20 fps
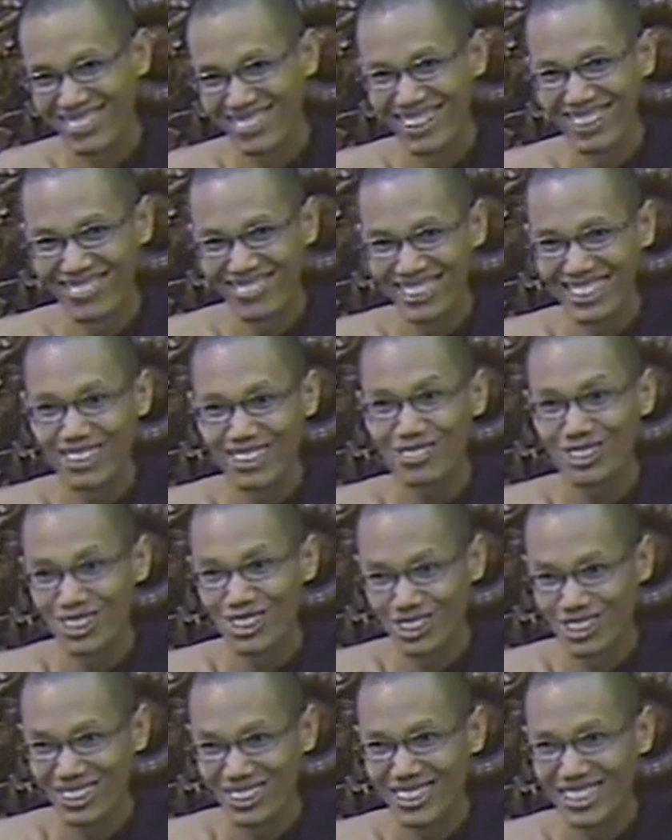Maybe if
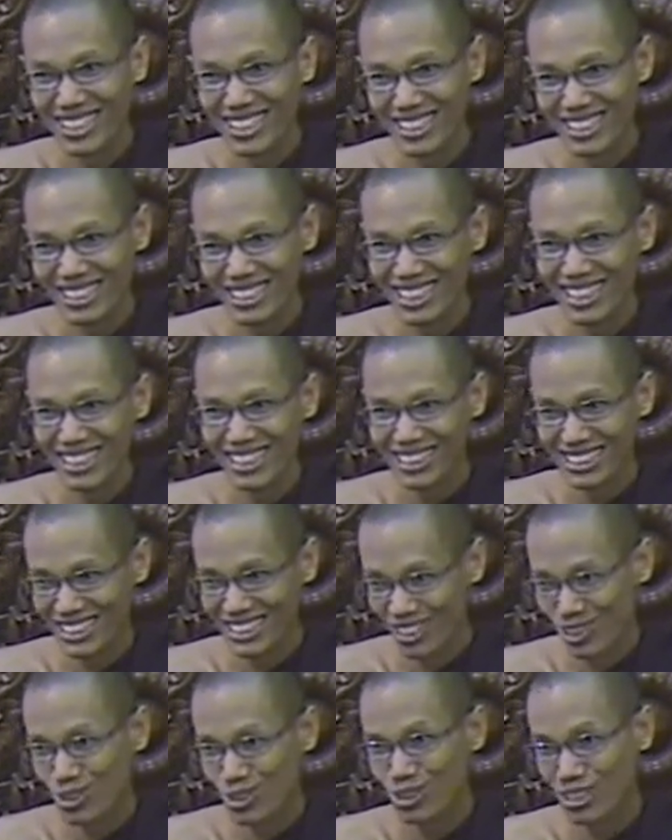so, that is
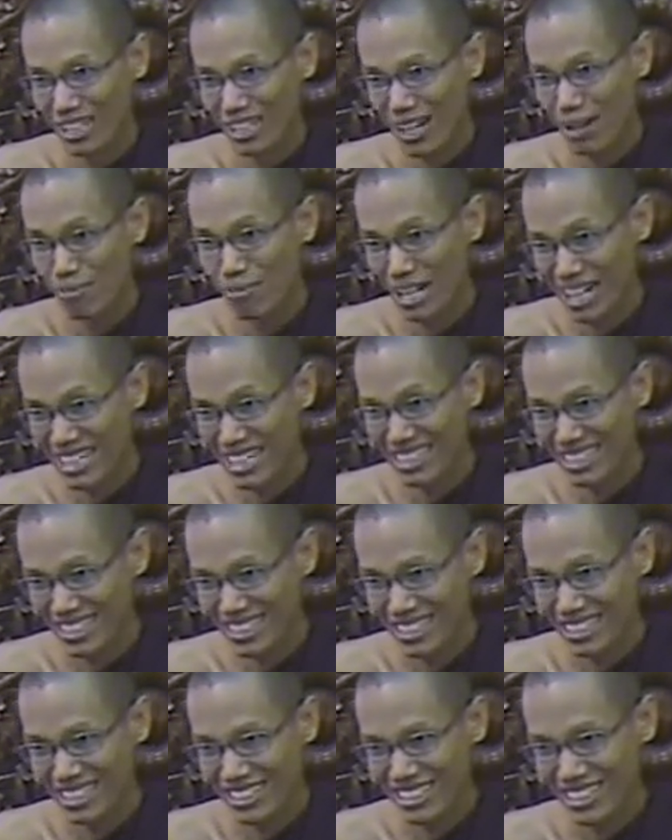a kusala mind.
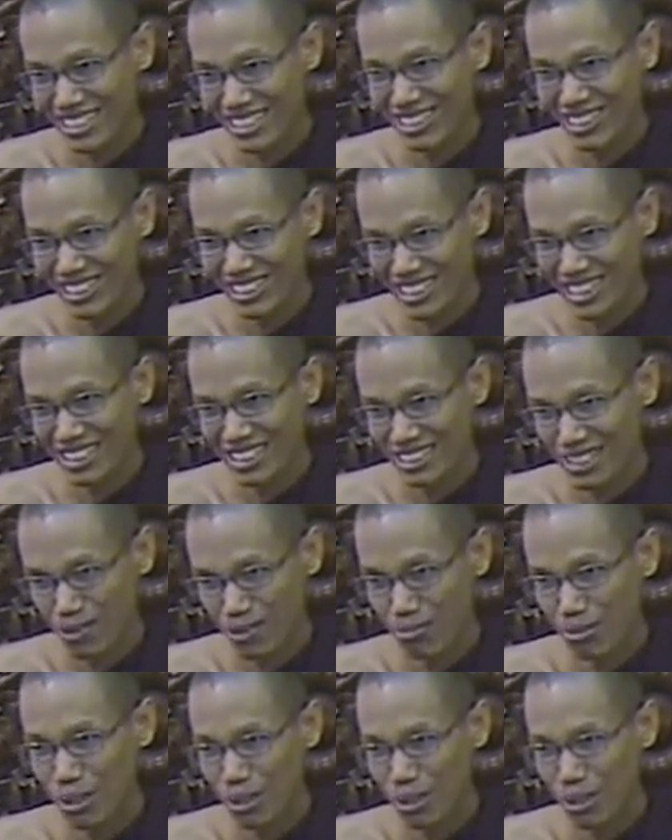that is uh,